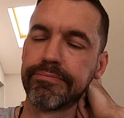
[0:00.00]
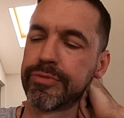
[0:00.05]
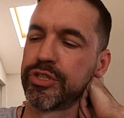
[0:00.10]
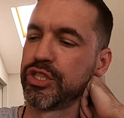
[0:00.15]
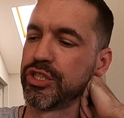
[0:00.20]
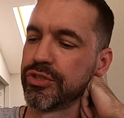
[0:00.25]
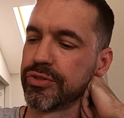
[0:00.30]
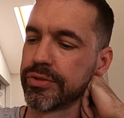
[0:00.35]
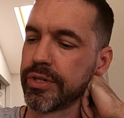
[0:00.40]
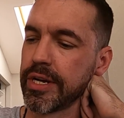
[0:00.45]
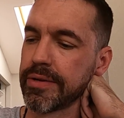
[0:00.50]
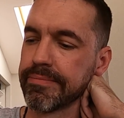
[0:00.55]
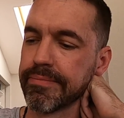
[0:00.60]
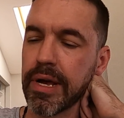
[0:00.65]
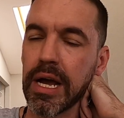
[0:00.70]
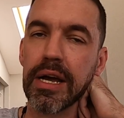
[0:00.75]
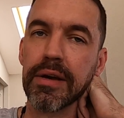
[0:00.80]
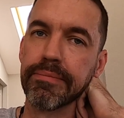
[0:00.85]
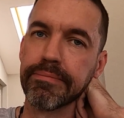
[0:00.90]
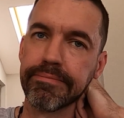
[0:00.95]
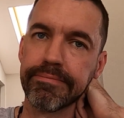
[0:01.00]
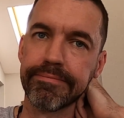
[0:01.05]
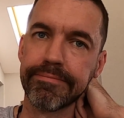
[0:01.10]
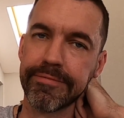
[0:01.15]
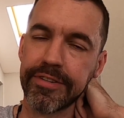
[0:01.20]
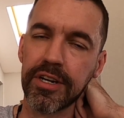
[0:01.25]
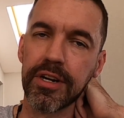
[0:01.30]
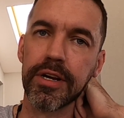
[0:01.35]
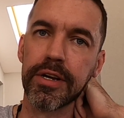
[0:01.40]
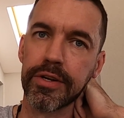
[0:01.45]
She's right. I'm
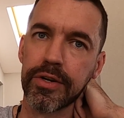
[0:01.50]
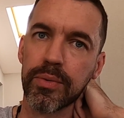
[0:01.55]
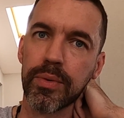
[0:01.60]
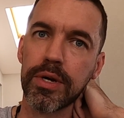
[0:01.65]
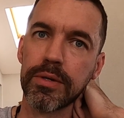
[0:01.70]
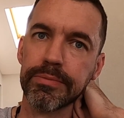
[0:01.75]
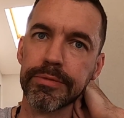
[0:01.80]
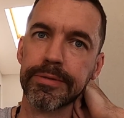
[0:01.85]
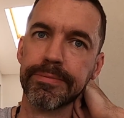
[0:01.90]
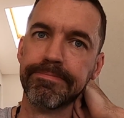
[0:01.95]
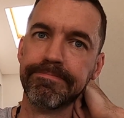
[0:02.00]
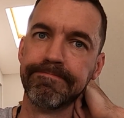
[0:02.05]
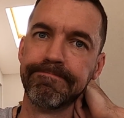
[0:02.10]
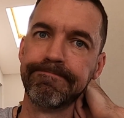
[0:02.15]
very underwhelmed.